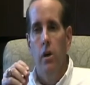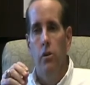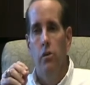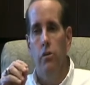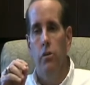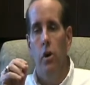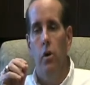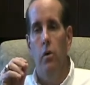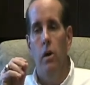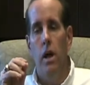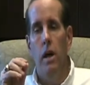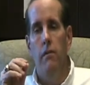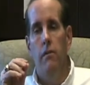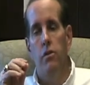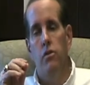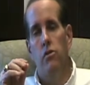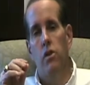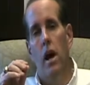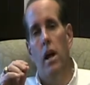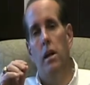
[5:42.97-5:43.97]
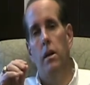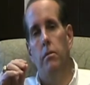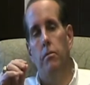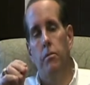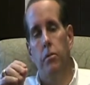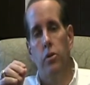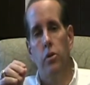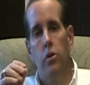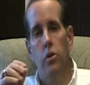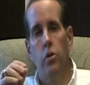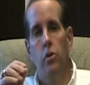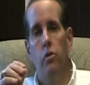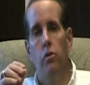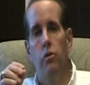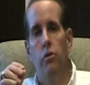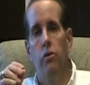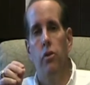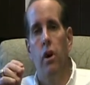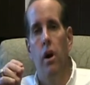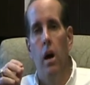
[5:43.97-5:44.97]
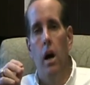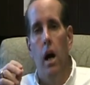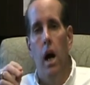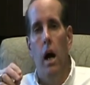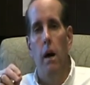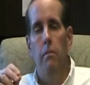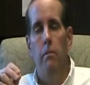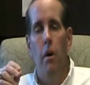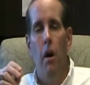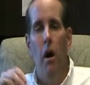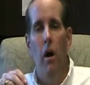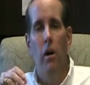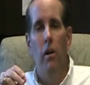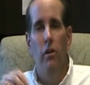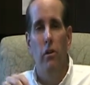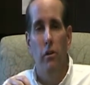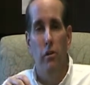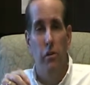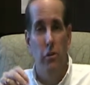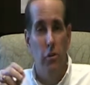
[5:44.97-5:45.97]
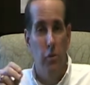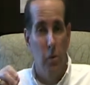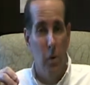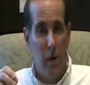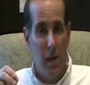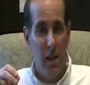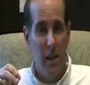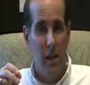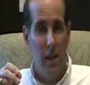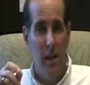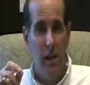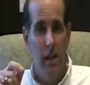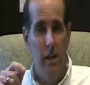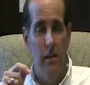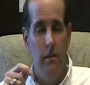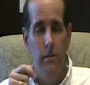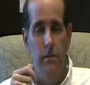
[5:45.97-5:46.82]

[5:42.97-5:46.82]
So if you're trying to improve a part of their swing